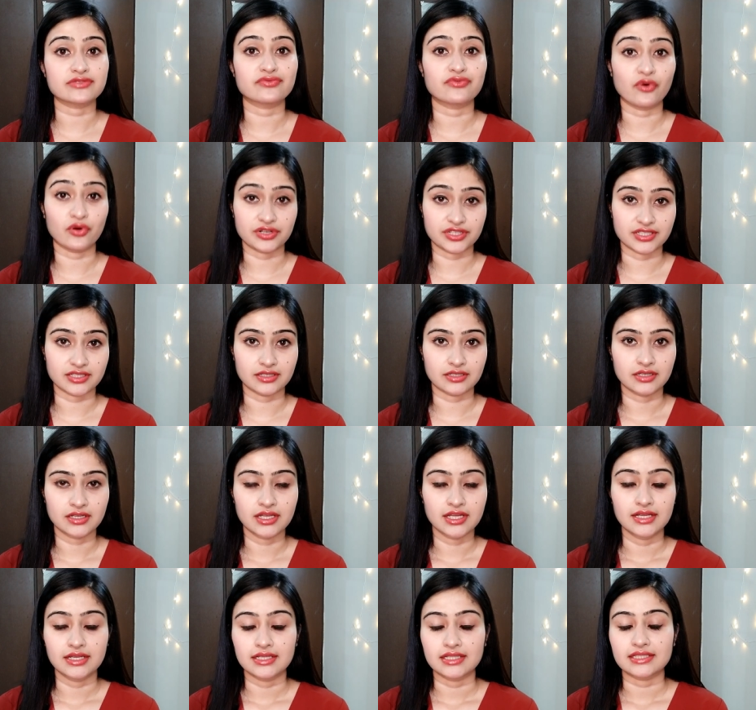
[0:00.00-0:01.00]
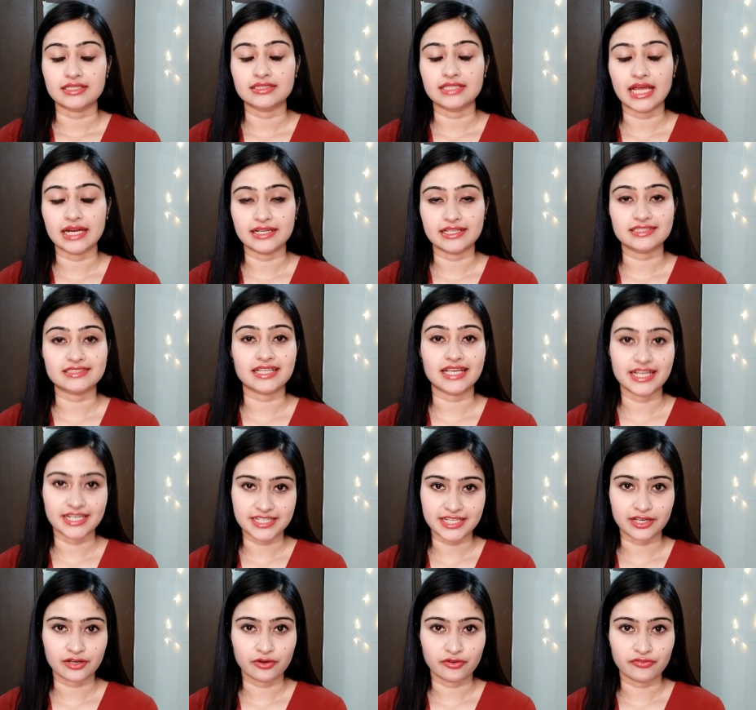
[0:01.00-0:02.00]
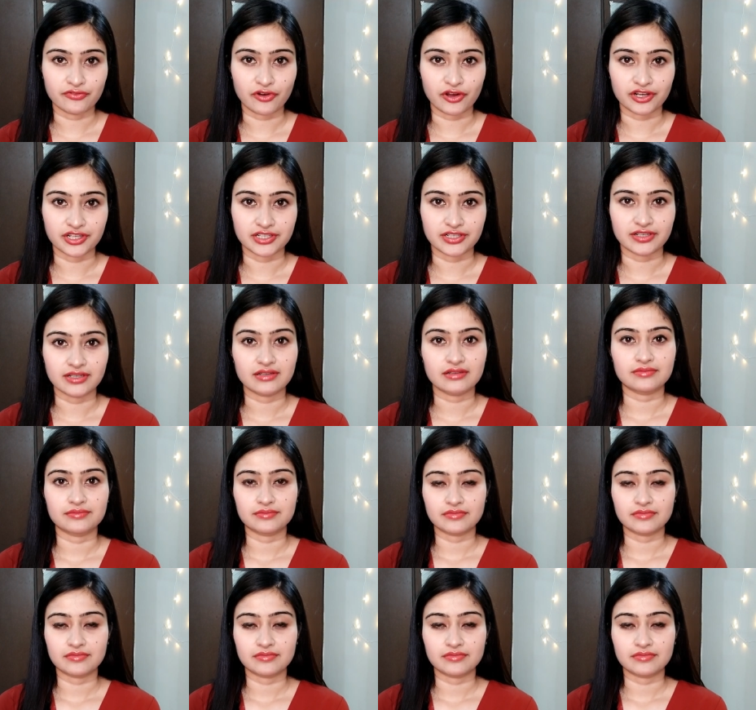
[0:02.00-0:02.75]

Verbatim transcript: is water, that is intake of water.